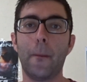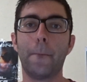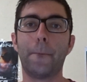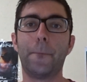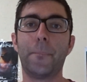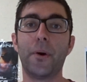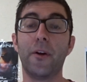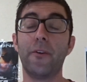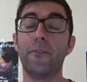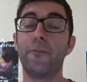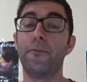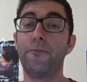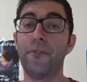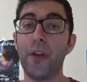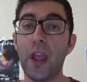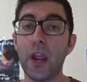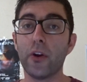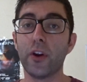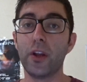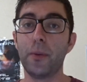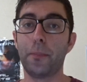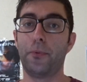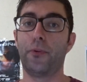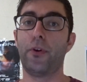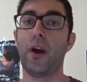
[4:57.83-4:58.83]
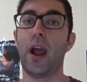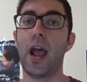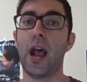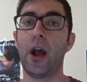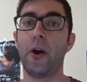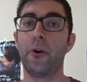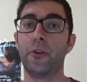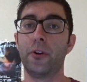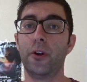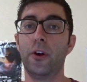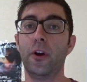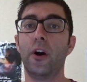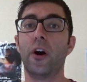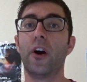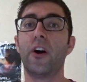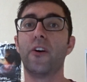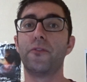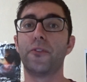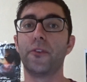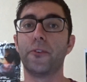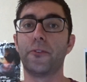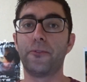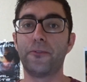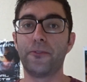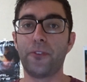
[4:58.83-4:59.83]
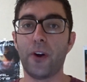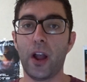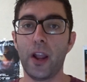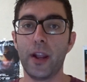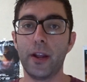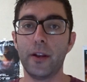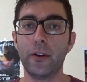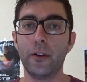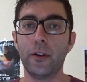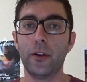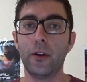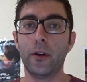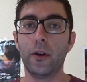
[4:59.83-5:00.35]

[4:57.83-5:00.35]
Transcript: but very proud of the fight